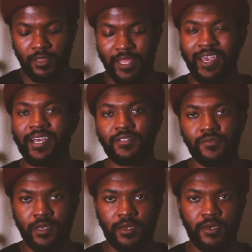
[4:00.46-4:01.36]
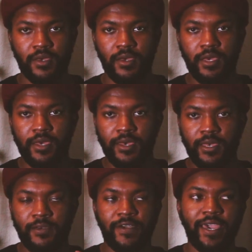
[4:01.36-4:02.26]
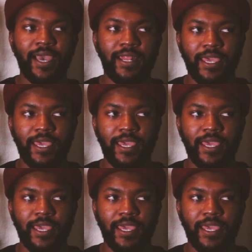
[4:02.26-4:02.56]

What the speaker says: last week, if I had